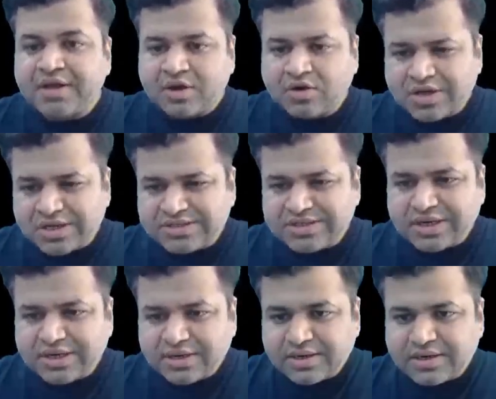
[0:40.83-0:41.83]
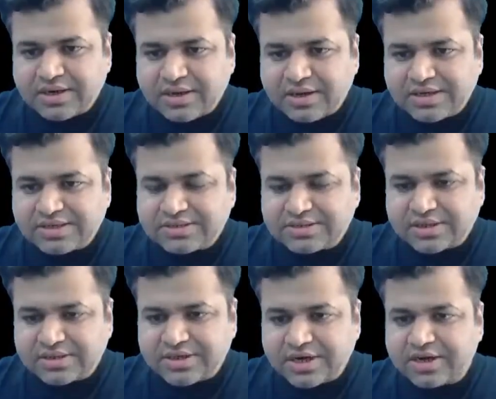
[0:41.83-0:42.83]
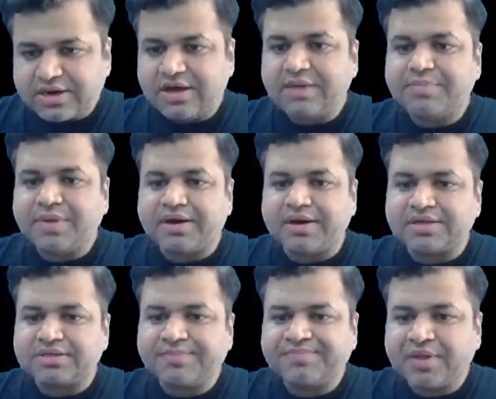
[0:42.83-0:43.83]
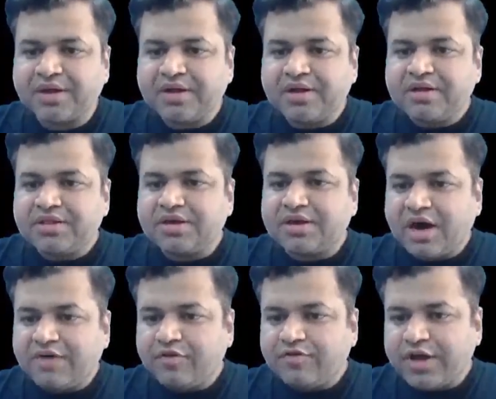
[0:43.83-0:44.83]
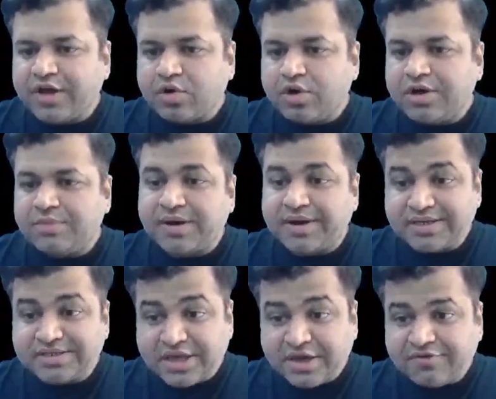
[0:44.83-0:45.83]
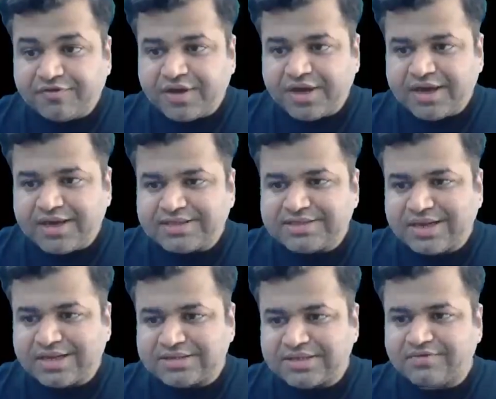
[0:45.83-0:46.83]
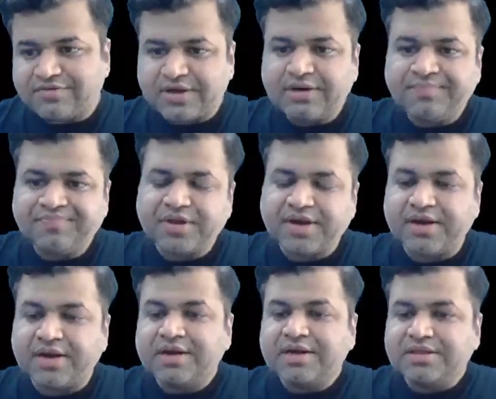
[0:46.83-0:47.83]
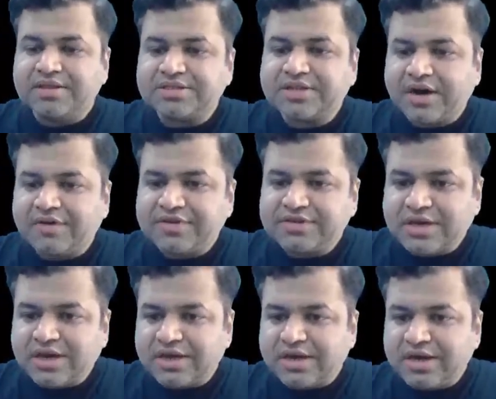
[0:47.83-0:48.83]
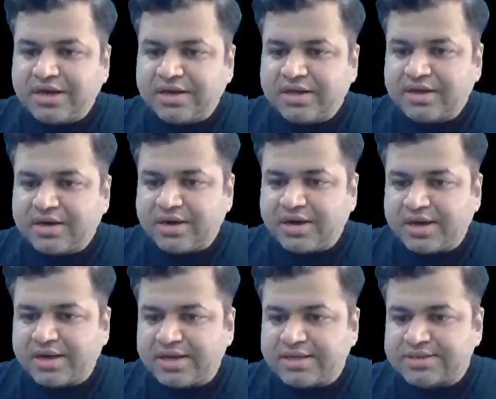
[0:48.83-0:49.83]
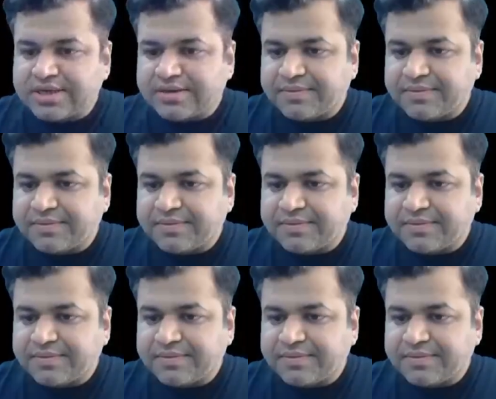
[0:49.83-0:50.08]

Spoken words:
Now consider, let's consider a power x. The graph of y equal to a power x, if a is less than 1, this graph is clearly decreasing.